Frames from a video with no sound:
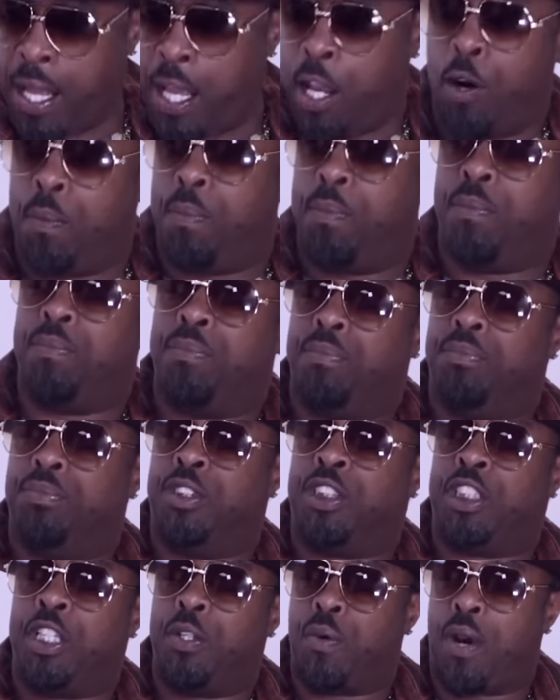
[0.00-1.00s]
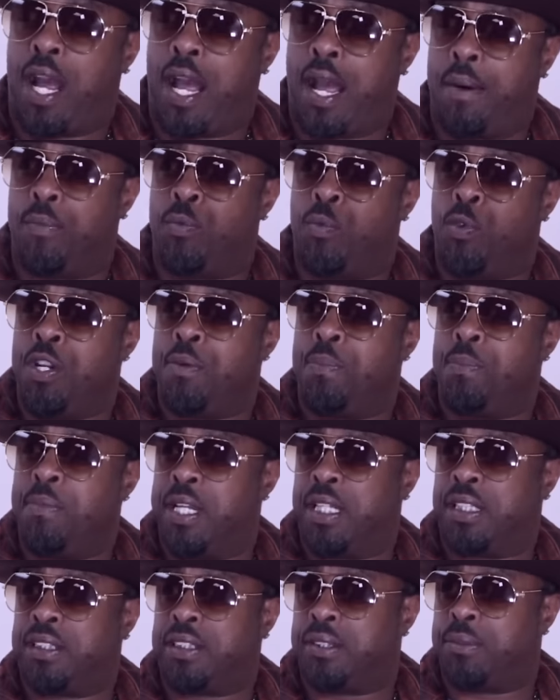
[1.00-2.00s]
help G Rap
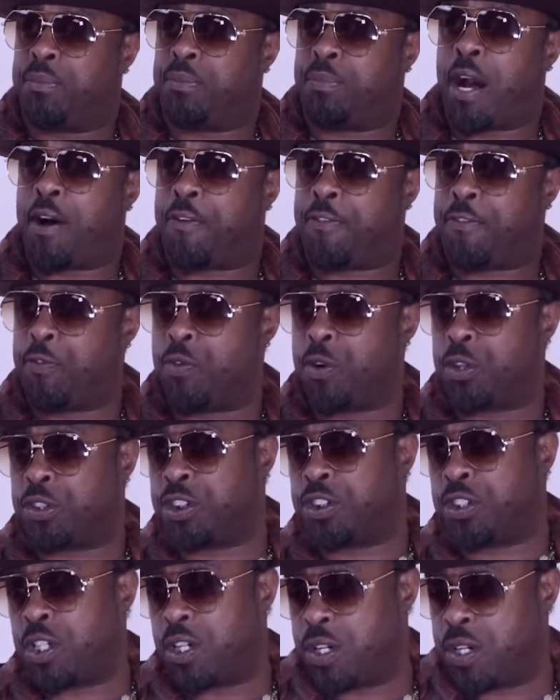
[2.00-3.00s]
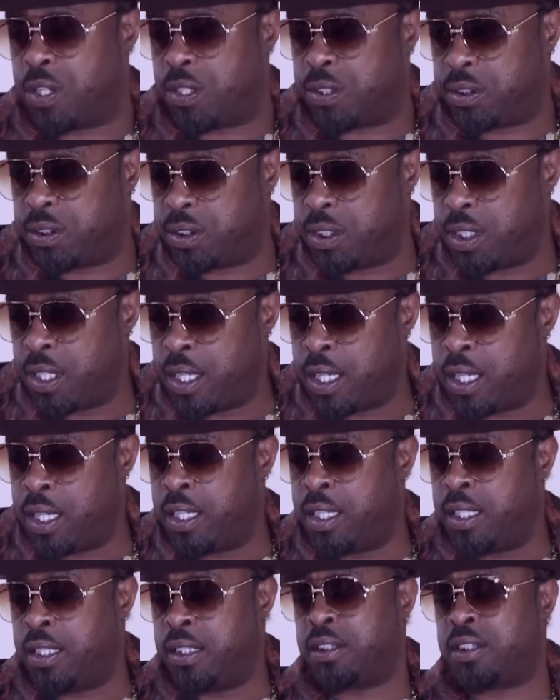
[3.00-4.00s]
remix about four songs."
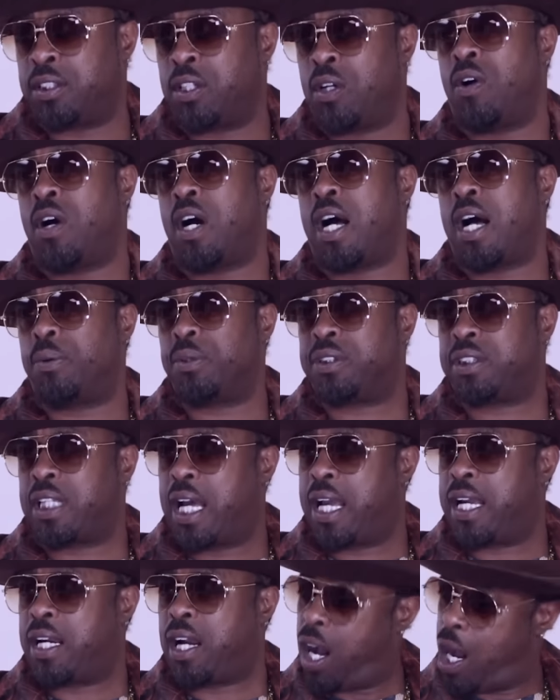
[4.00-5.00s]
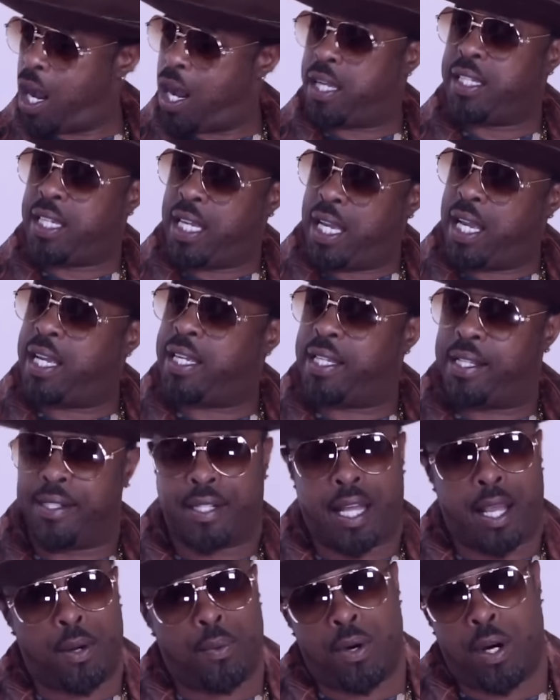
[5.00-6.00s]
Mm. So I was like, "Oh yeah."
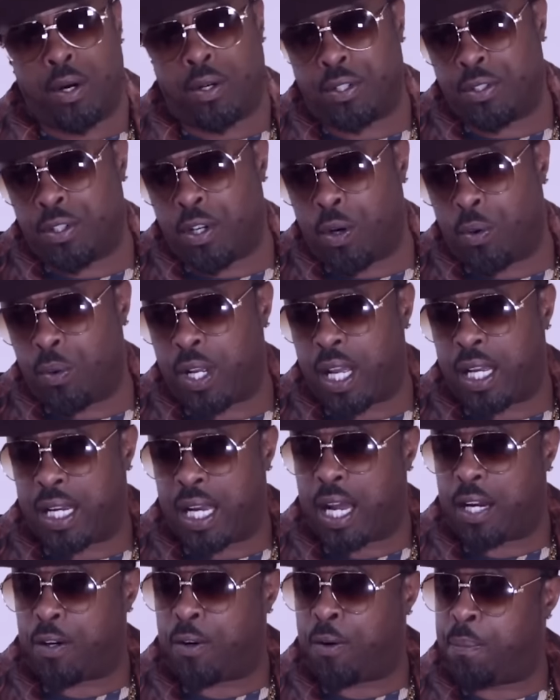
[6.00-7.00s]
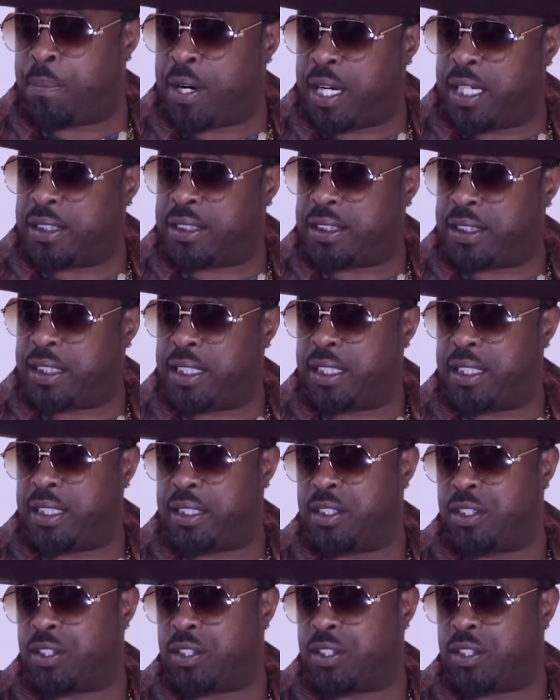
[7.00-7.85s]
He's like, "Well, you know, we ain't got no budget.